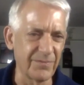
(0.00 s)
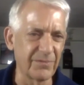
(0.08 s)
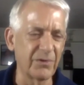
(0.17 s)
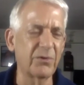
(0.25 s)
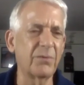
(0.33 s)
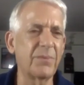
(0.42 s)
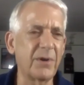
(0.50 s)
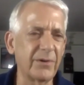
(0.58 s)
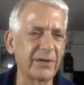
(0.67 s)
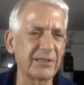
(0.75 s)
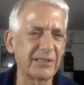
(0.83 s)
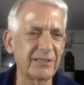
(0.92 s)
local
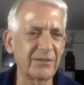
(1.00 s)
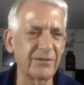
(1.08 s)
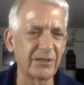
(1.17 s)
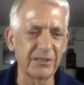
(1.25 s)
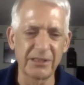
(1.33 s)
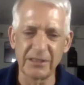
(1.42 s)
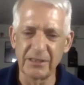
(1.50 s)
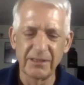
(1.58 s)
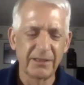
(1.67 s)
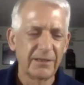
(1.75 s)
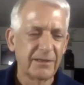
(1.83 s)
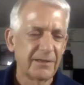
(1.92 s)
poets to this
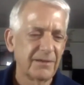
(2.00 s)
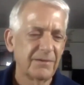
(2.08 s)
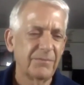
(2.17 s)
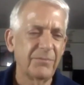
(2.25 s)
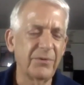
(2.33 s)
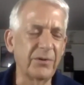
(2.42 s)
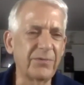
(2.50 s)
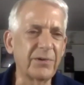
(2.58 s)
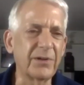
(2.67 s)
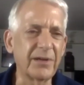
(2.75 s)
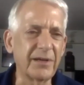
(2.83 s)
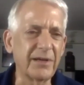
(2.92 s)

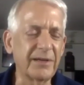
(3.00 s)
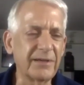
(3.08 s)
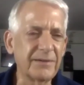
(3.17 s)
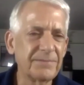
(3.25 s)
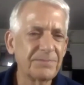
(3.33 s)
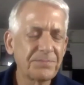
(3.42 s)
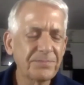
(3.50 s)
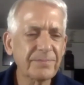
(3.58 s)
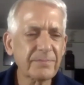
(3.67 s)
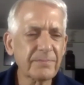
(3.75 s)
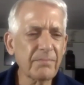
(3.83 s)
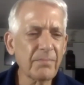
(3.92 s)
beautiful
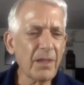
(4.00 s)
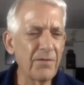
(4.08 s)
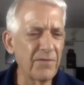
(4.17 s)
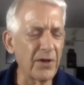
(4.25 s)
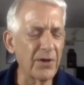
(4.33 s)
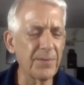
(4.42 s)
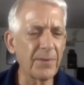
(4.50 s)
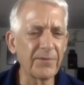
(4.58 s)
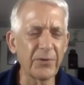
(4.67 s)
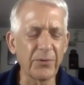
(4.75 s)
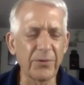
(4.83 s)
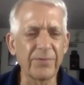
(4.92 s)
volume of
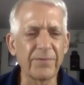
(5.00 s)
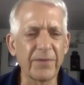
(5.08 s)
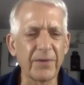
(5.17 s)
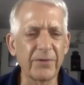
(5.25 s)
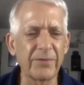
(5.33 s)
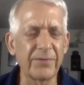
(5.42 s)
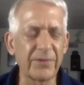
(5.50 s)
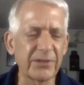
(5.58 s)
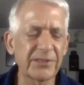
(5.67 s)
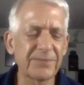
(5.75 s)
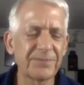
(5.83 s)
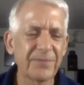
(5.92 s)
your own
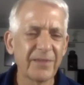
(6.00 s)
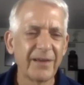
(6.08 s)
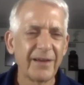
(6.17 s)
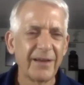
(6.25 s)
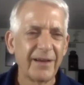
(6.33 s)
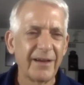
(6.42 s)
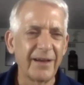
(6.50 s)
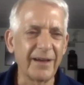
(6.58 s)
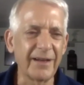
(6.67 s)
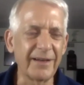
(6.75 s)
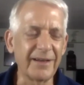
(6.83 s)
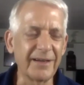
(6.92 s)
verse.
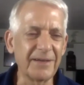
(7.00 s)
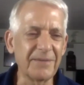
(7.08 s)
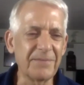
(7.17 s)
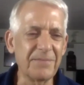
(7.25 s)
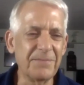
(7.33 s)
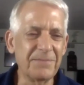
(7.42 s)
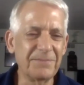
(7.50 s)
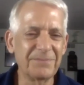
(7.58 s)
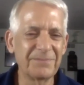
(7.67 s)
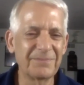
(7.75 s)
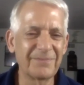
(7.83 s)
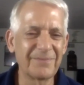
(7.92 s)
And
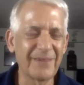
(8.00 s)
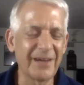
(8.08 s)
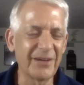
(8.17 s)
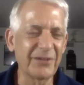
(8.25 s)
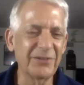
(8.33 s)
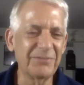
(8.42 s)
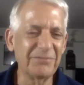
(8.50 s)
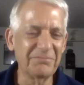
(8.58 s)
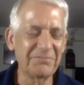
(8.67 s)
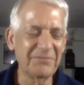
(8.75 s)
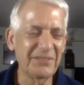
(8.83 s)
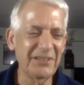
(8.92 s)
I could
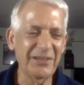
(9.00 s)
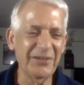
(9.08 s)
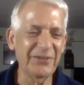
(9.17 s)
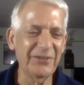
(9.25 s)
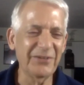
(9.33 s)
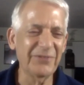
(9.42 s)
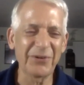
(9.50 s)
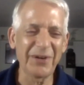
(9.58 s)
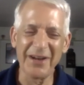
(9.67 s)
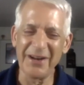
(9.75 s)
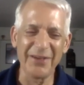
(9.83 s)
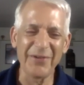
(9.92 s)
sit here for
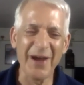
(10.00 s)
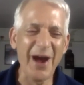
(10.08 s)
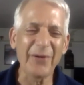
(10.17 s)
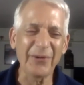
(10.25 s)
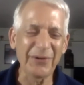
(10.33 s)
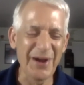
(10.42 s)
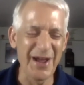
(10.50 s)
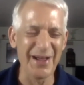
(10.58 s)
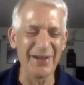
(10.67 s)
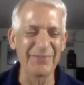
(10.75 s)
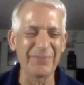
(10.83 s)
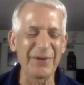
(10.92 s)
another hour,
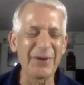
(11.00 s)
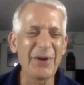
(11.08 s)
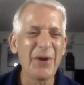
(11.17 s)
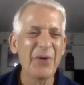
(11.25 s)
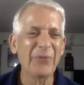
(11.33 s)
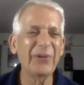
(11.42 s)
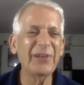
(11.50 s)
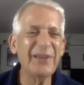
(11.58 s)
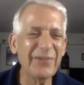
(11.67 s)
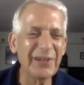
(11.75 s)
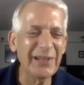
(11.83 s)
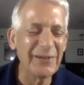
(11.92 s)
but we'll
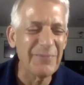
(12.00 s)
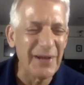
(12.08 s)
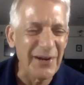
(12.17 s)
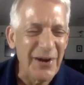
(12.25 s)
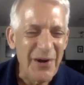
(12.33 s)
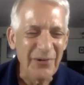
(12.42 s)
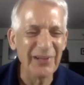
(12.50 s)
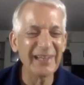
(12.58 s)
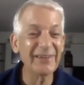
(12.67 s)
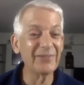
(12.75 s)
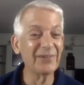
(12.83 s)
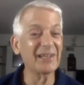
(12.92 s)
leave a little bit
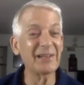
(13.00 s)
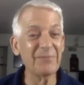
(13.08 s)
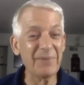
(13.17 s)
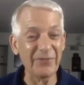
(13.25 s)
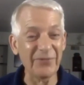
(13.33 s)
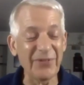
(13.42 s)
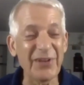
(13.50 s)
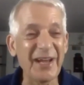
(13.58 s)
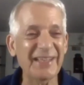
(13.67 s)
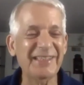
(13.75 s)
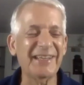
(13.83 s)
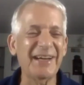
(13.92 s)
for the
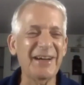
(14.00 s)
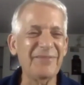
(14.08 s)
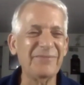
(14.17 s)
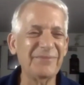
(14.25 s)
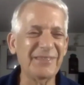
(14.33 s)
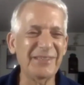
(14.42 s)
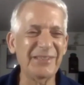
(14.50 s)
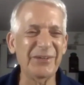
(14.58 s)
next time. So